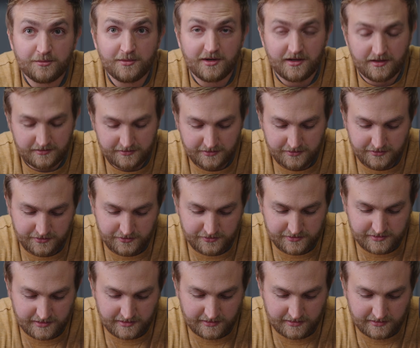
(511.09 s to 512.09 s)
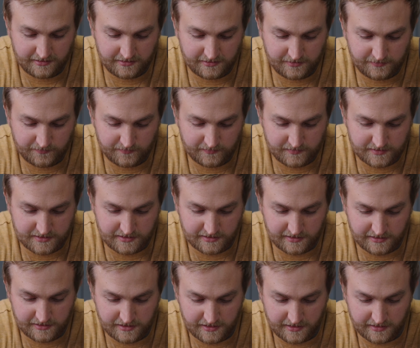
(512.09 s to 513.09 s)
model you're using in here. It's the
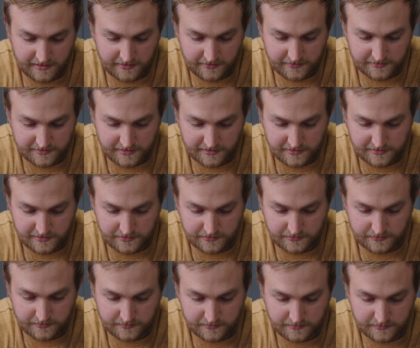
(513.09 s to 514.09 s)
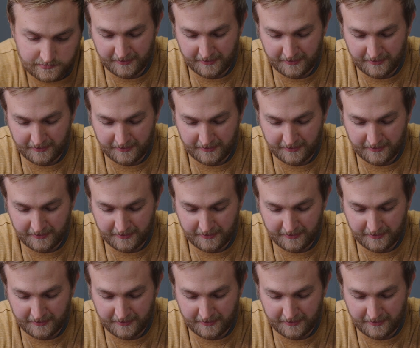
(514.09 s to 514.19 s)
DJI RSC2.